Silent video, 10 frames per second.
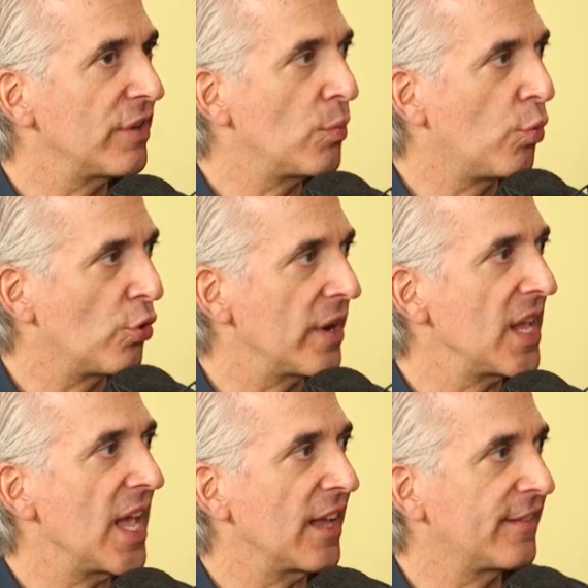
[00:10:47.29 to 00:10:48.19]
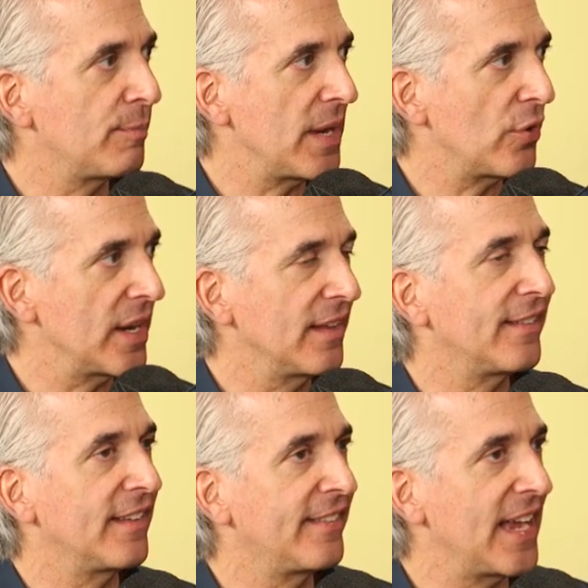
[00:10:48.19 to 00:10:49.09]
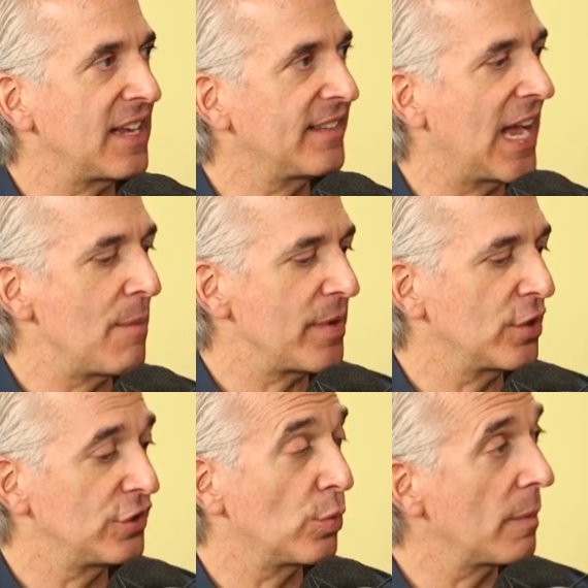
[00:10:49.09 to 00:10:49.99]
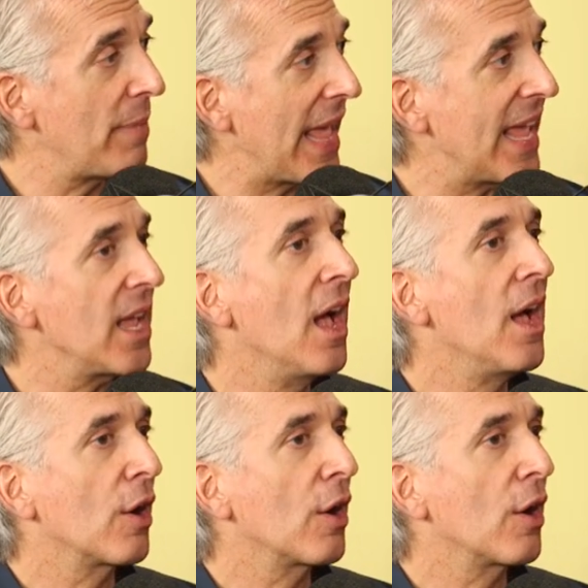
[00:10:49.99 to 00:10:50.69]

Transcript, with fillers: rewarding experience the second time because you are paying